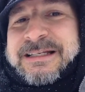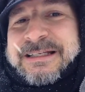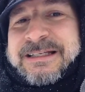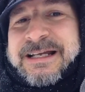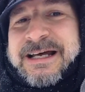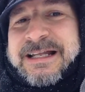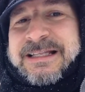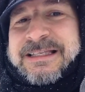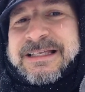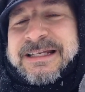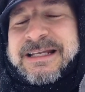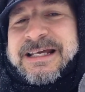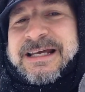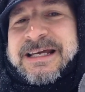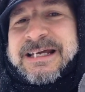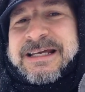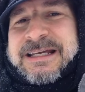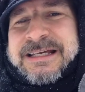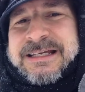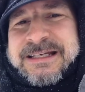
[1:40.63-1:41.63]
Not
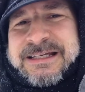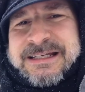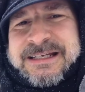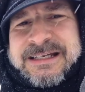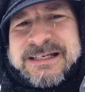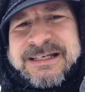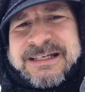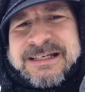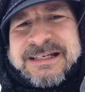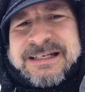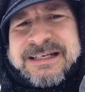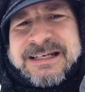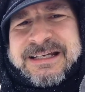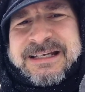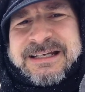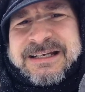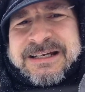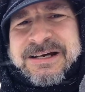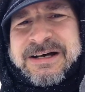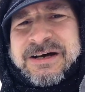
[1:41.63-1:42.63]
today.
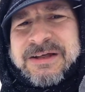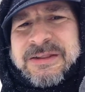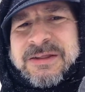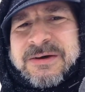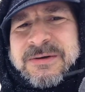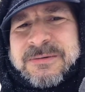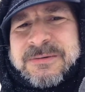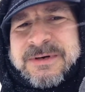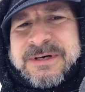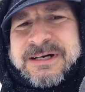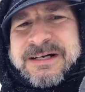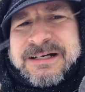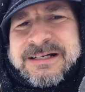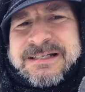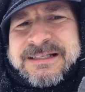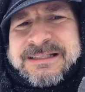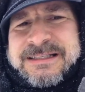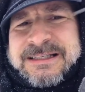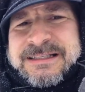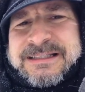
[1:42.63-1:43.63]
Although,
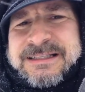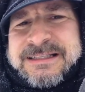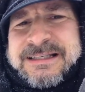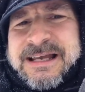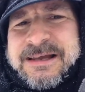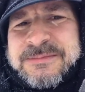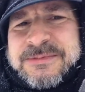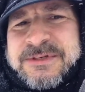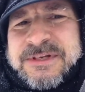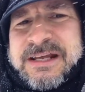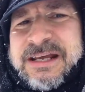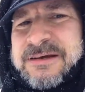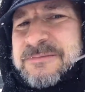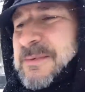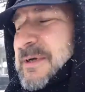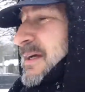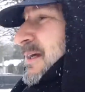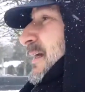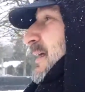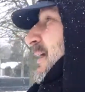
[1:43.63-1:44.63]
since it's Amsterdam,